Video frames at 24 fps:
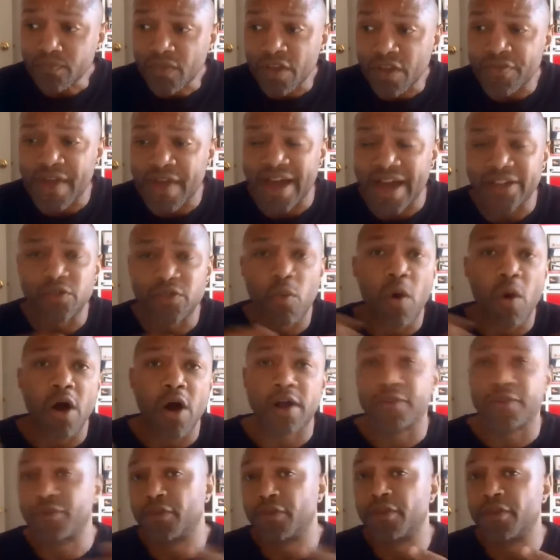that's
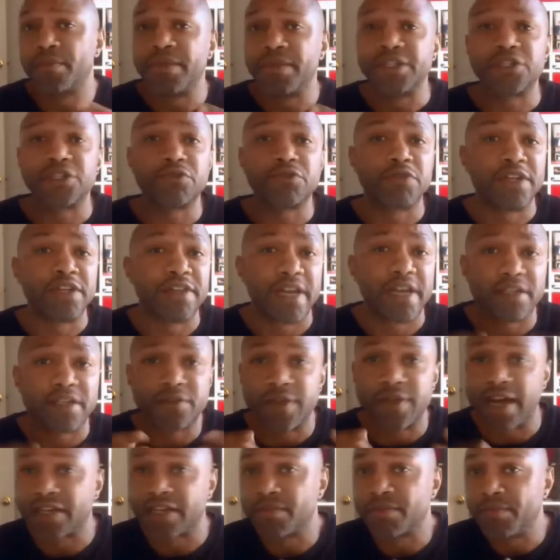walking through the mystery,
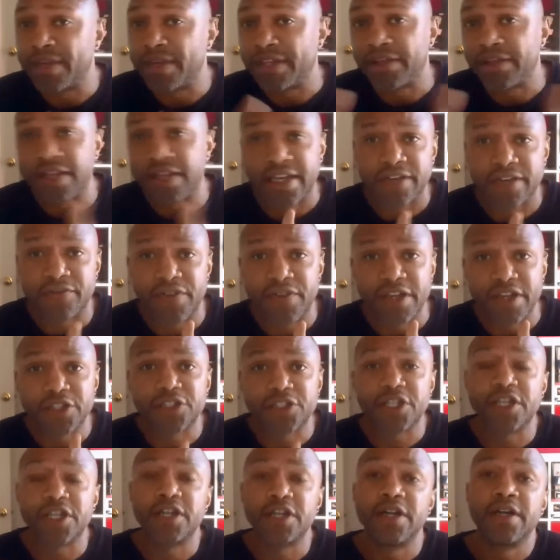that's meeting the
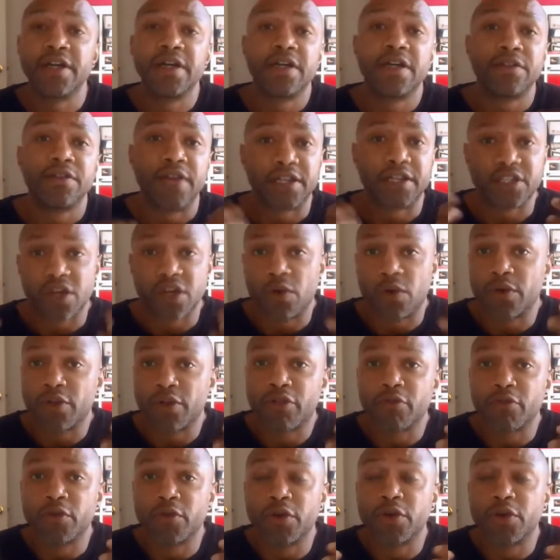adventure, that's going
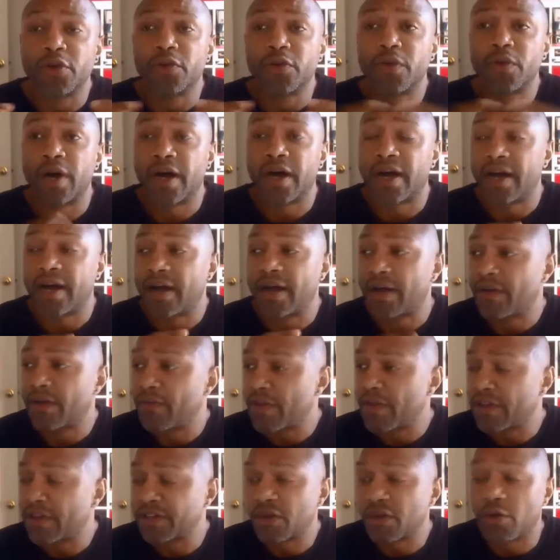through
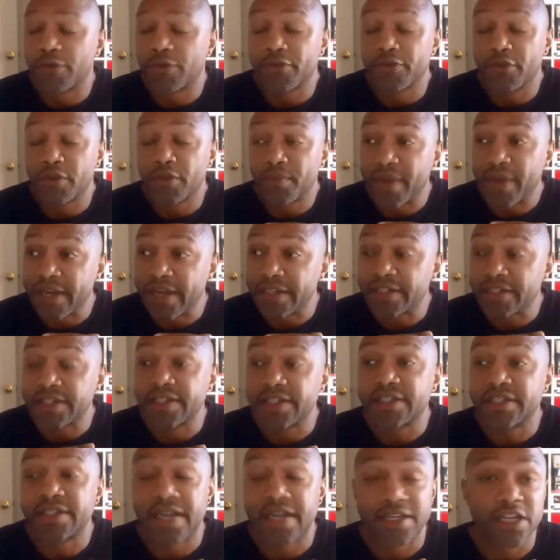the
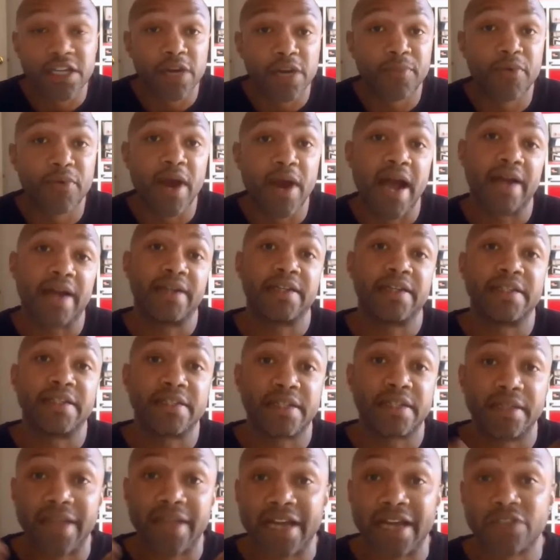paces, that's our
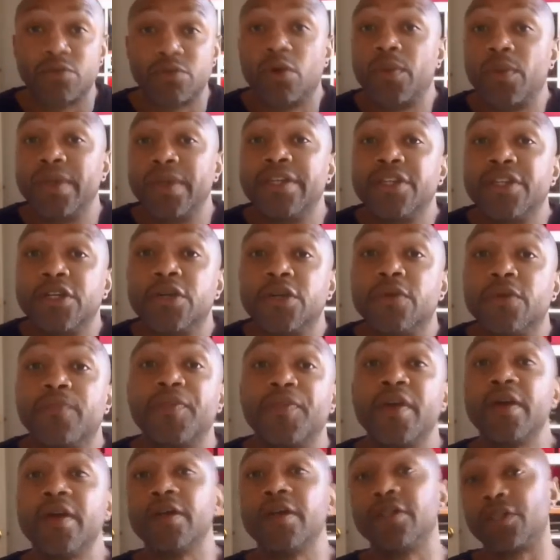practice, and that's what we do.
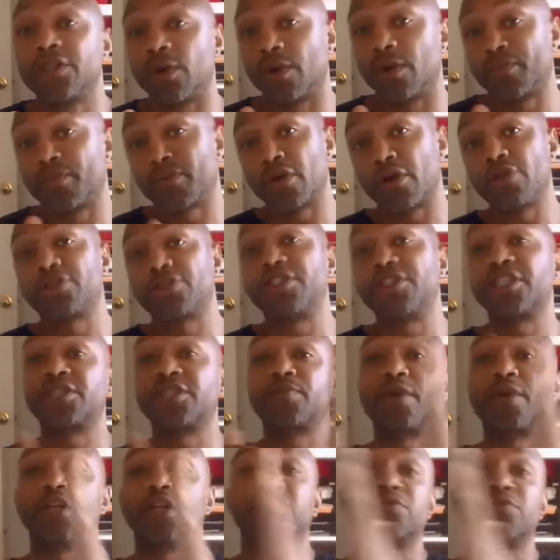So approach,
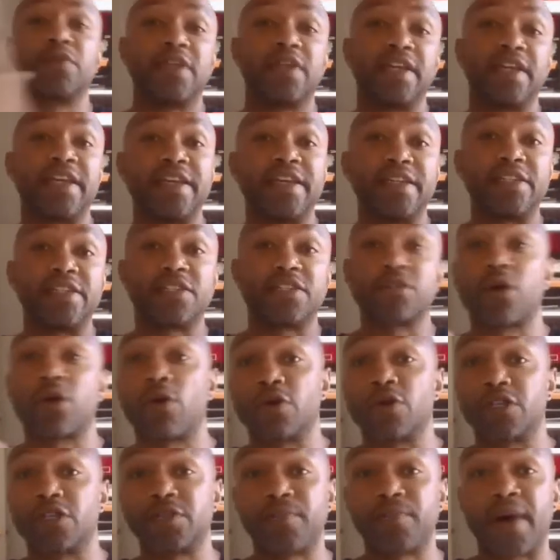express, release
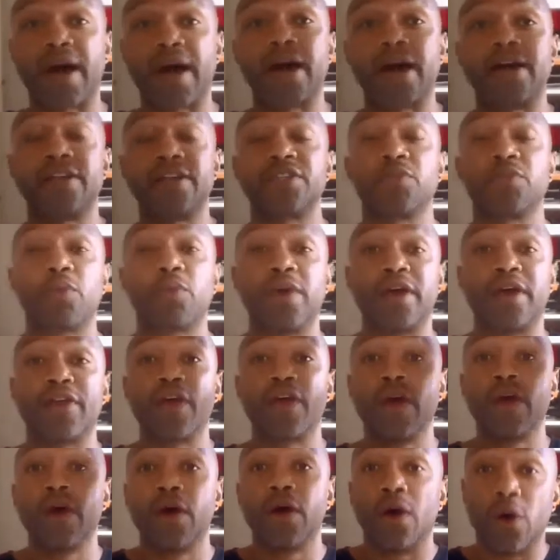corresponds
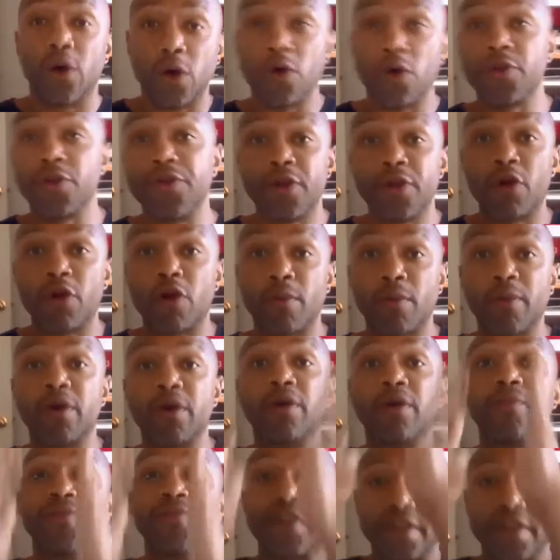with old
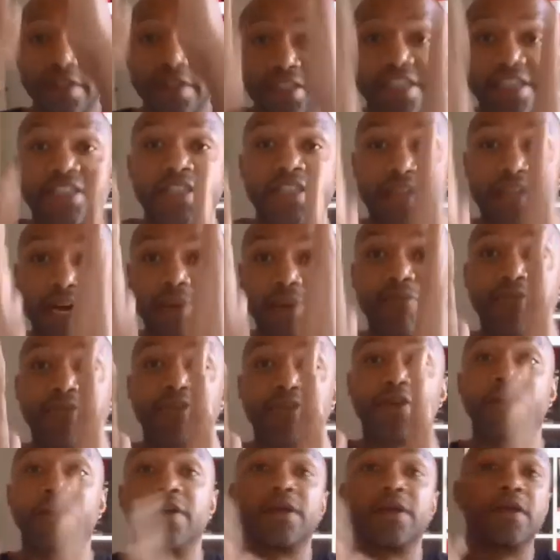normal,
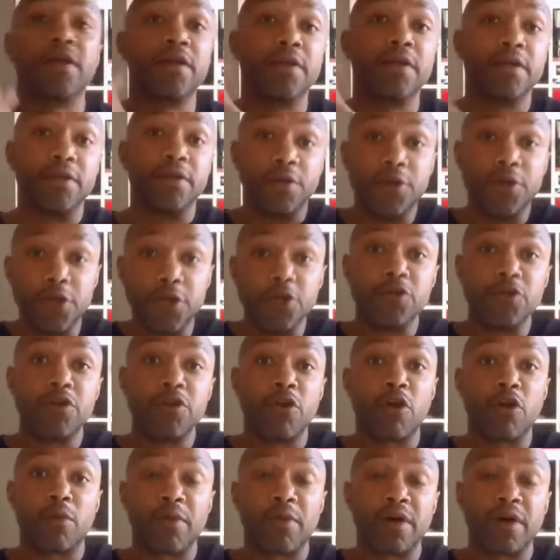discomfort, new
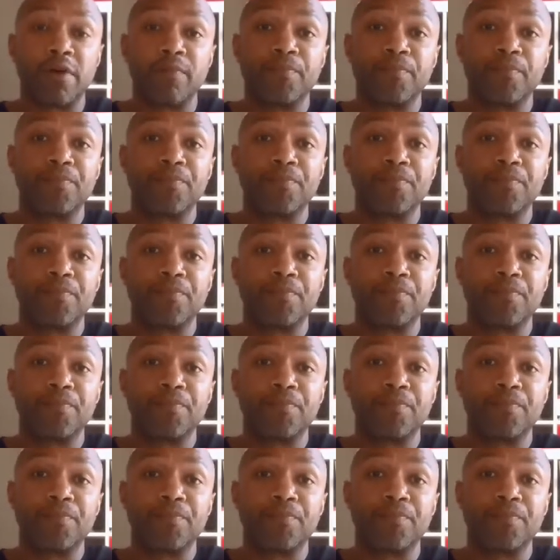normal.